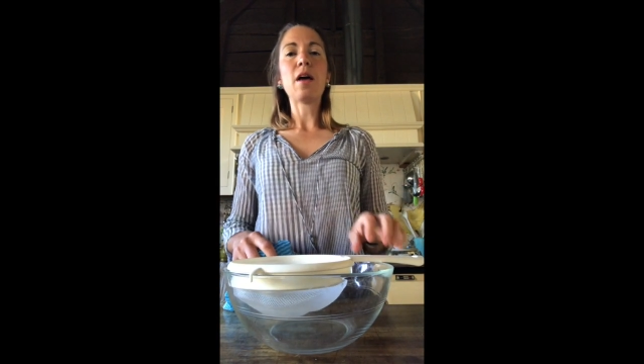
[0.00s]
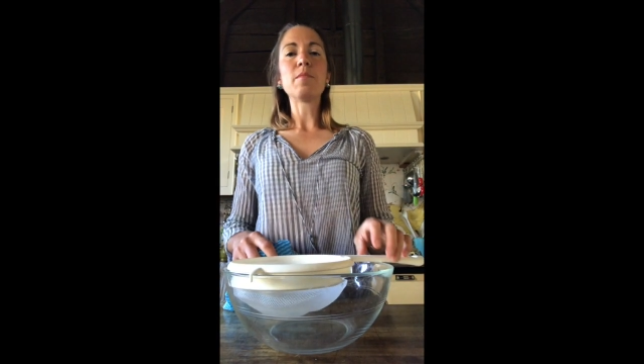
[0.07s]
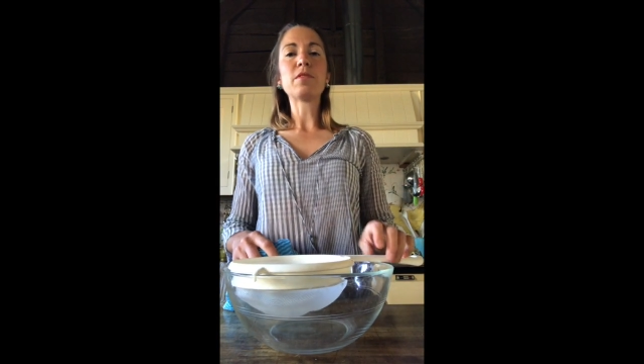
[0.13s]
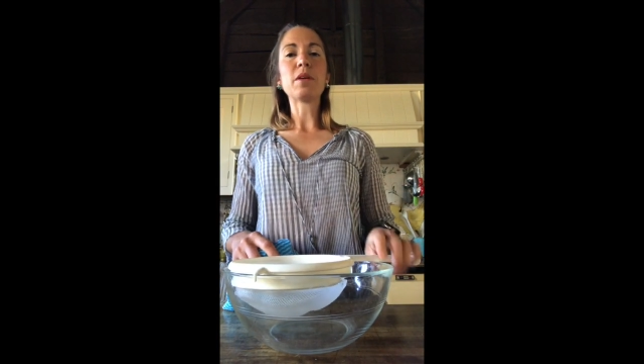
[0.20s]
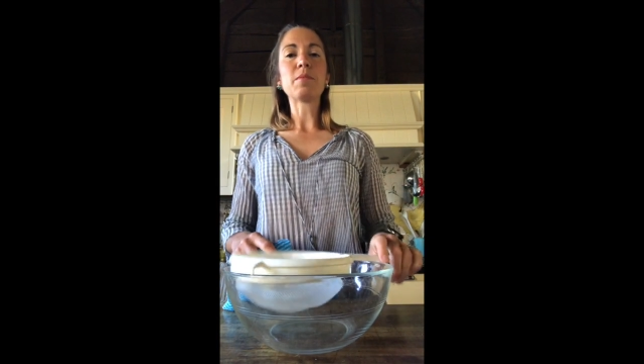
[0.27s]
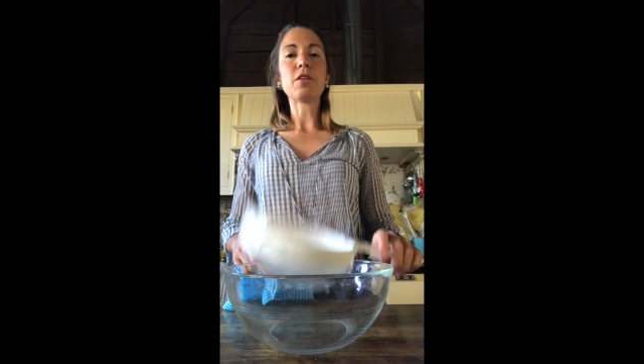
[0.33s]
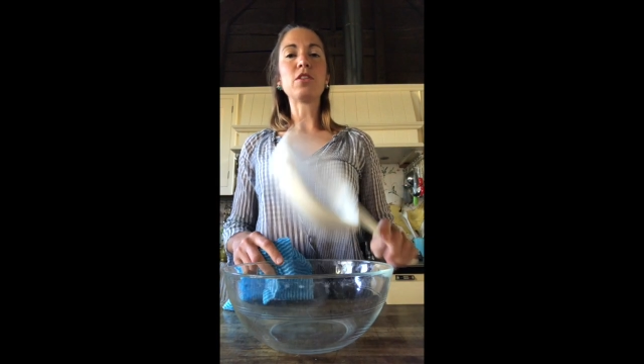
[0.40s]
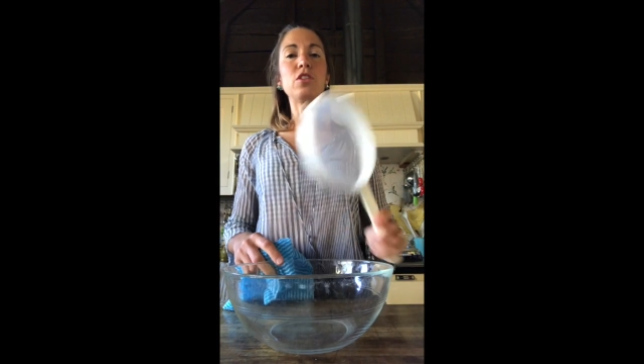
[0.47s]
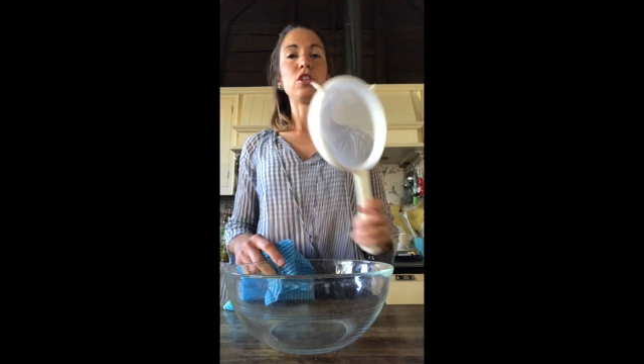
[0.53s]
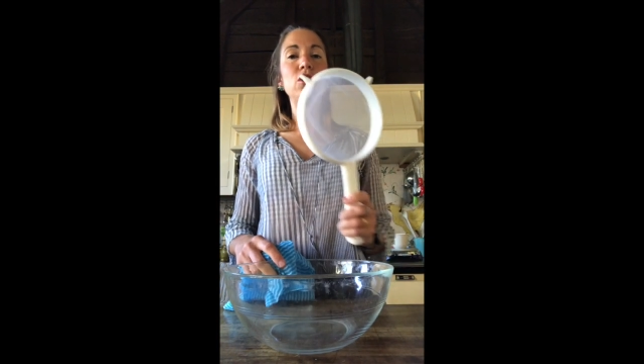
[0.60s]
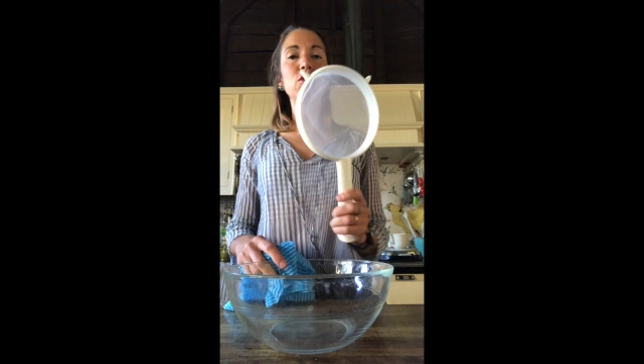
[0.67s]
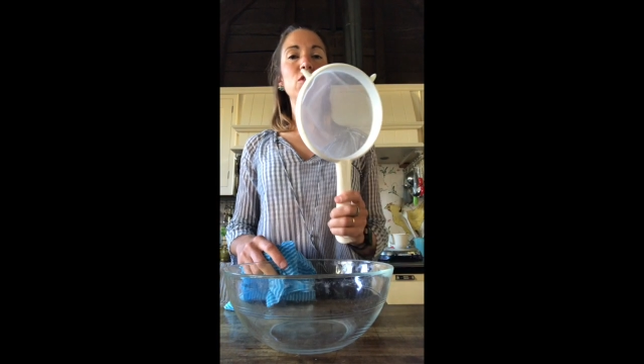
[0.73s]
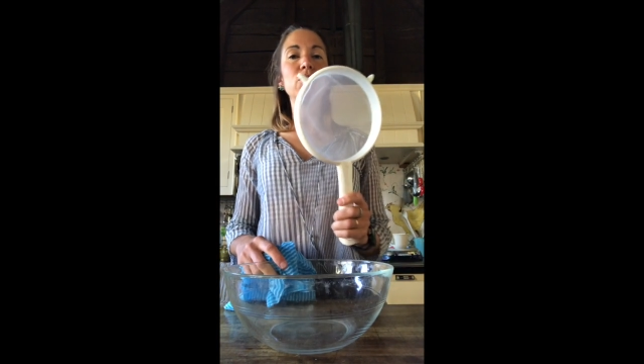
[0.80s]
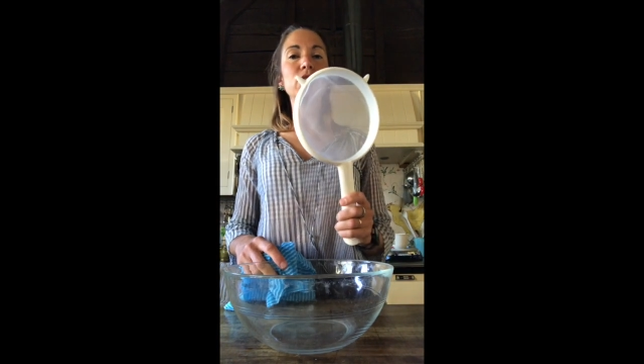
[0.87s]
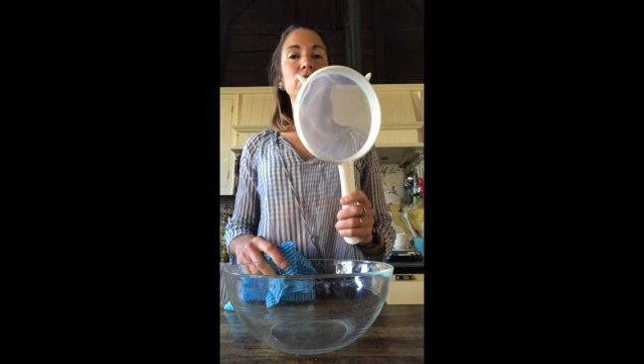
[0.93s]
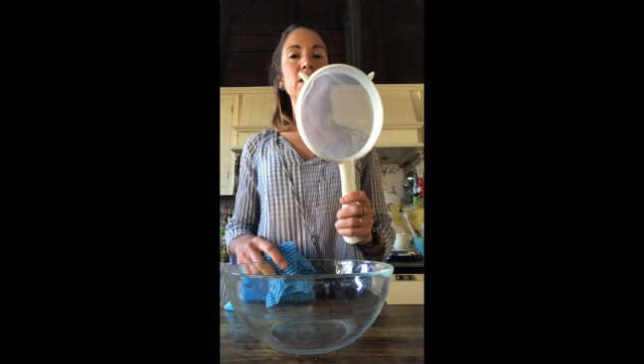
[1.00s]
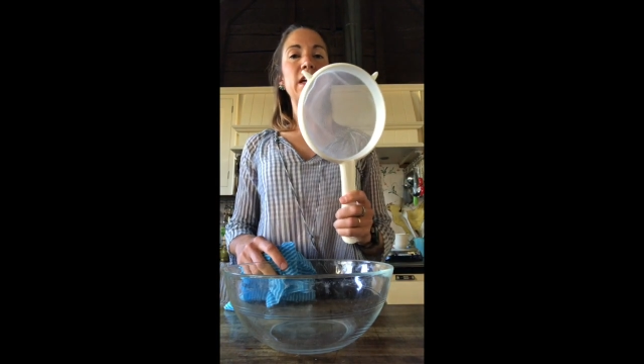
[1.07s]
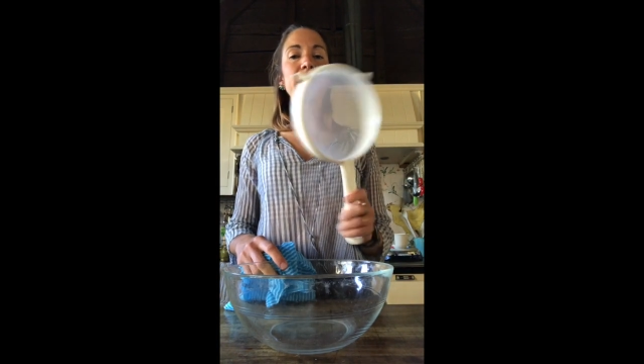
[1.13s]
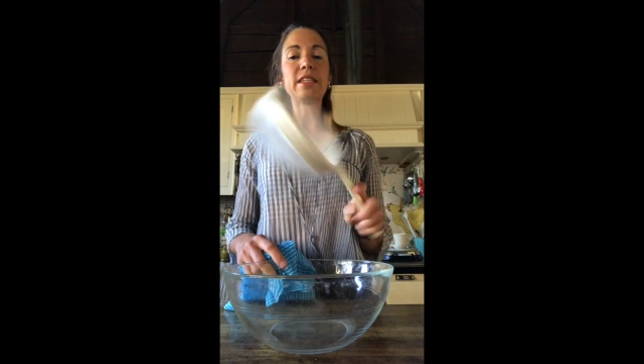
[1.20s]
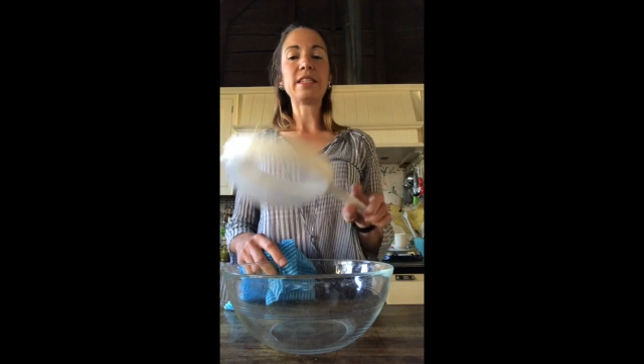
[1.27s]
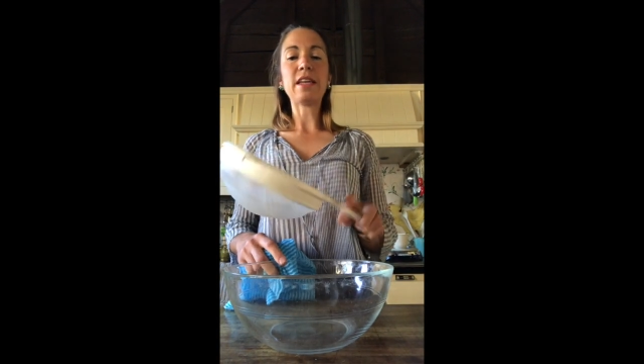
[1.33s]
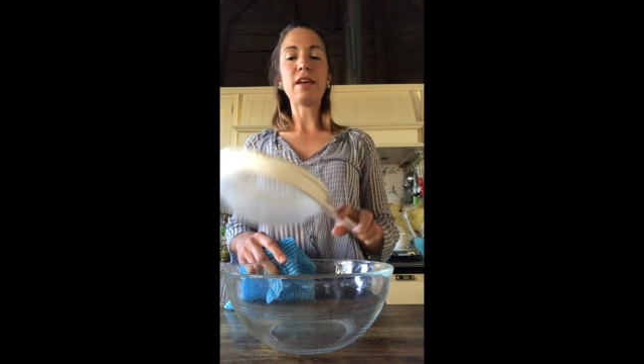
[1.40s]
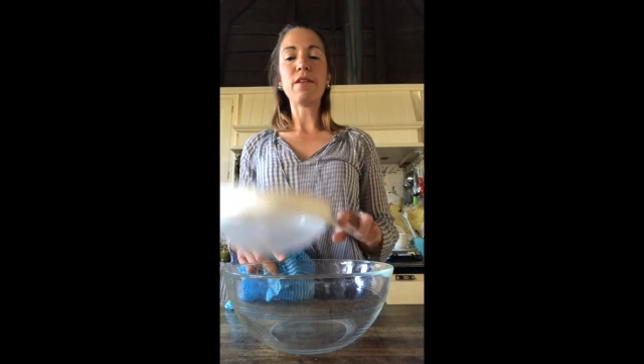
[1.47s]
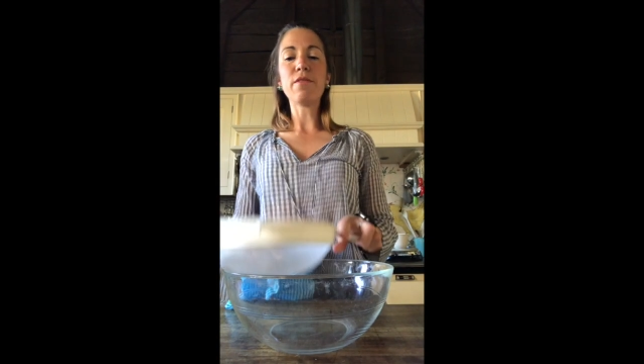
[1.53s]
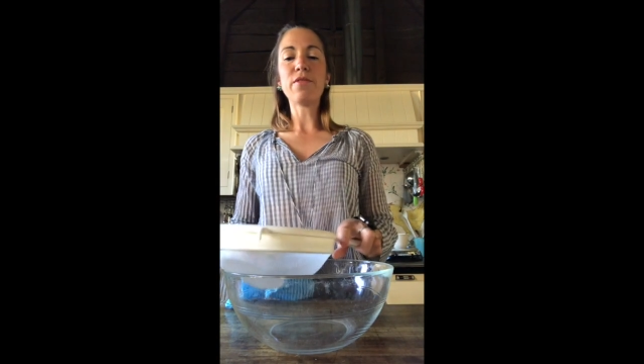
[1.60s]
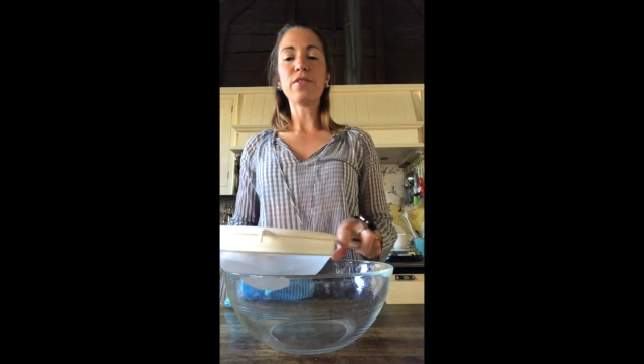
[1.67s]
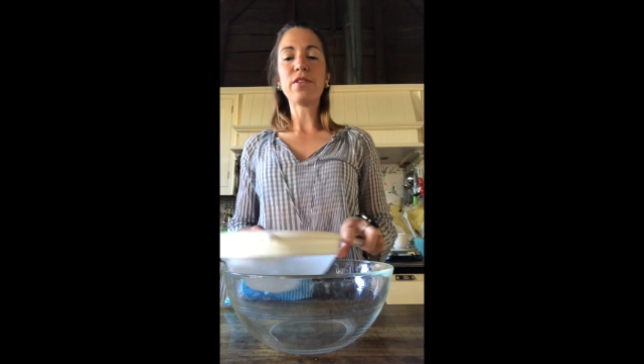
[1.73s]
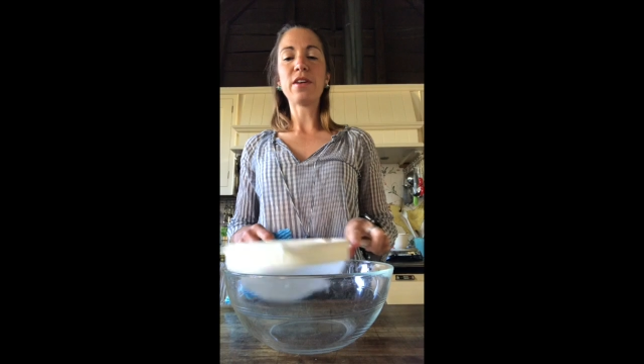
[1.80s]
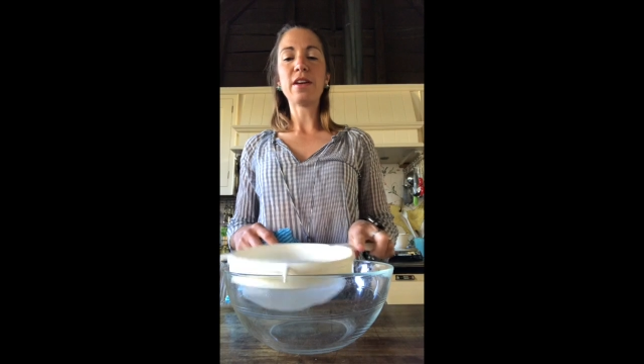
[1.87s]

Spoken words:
So I'm going to use a sieve